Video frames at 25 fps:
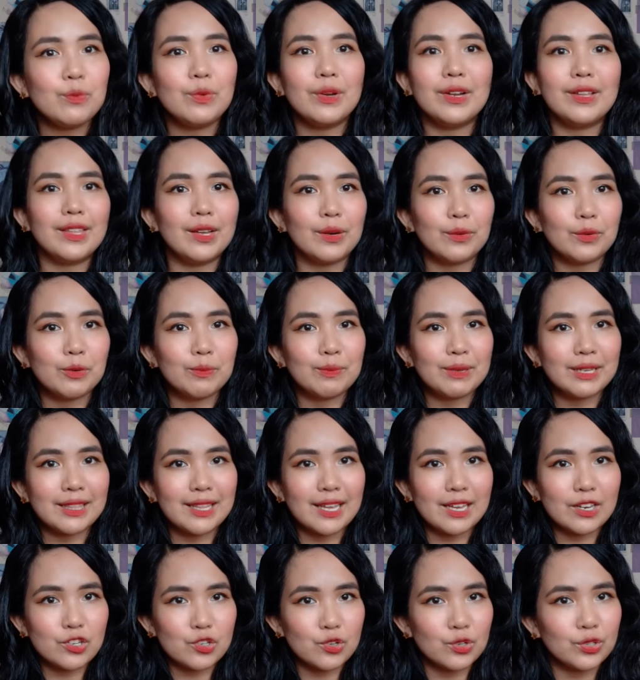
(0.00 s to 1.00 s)
where there would be
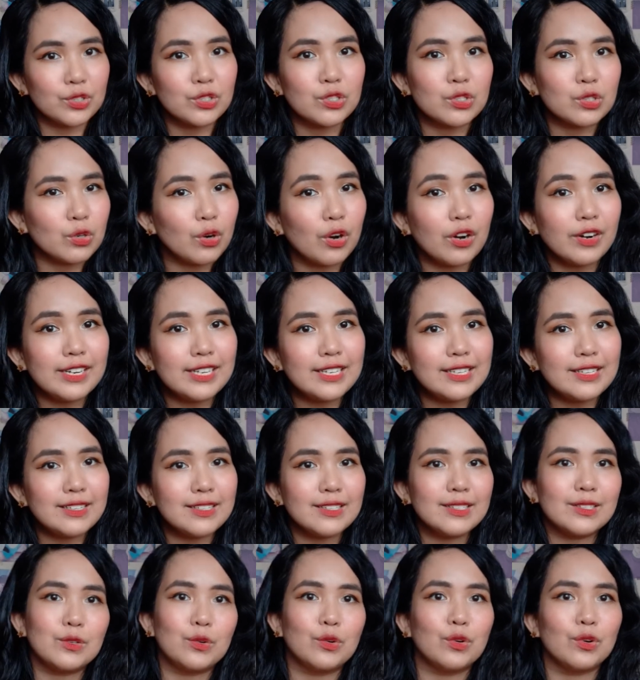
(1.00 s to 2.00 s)
like short
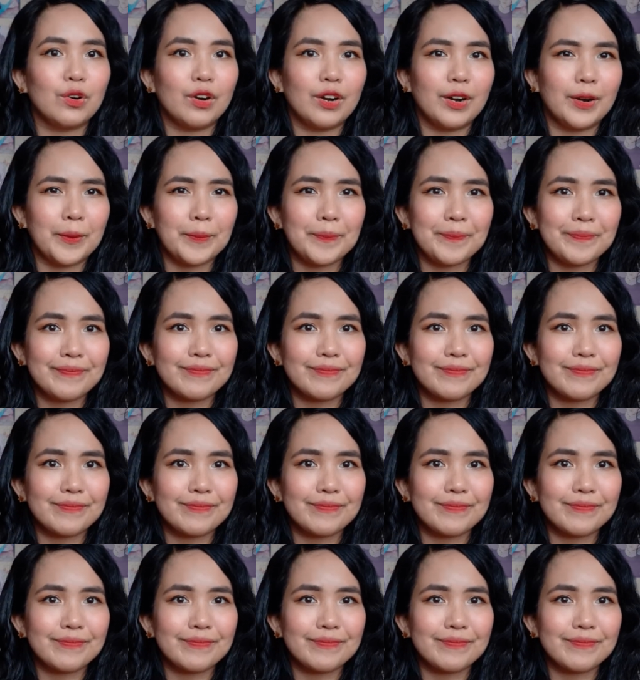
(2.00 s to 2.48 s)
stories or